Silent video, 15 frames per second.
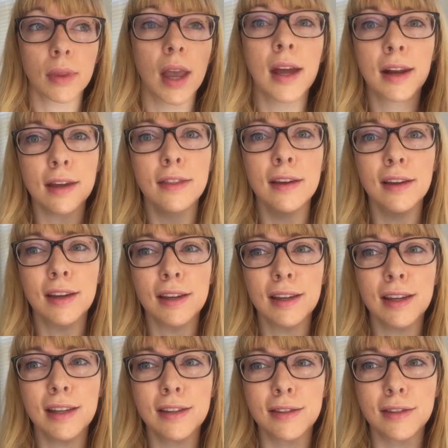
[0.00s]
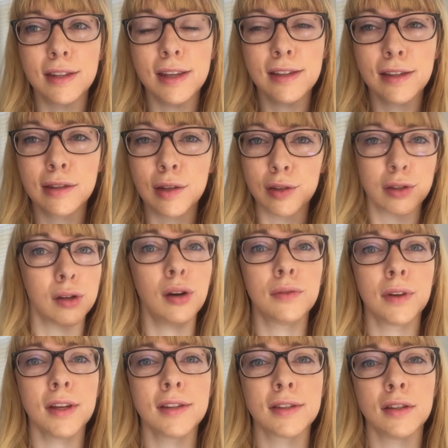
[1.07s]
And I think it is a
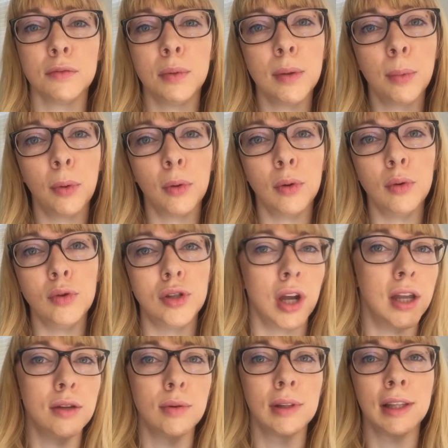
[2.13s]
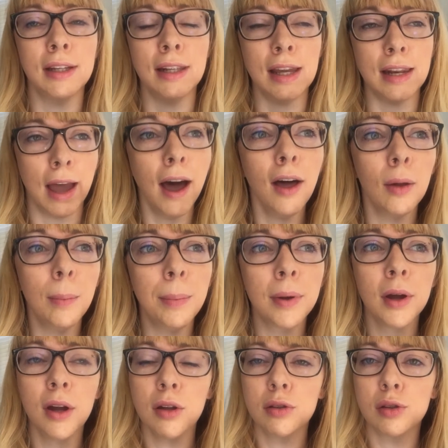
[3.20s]
disservice to people who genuinely need help
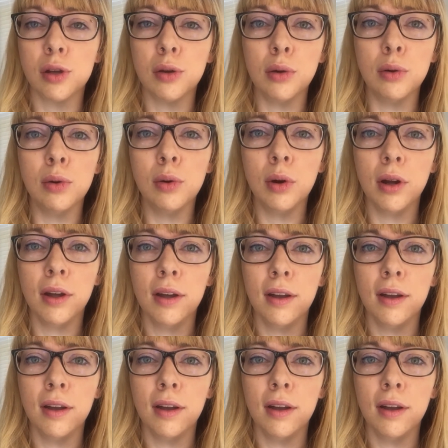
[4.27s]
to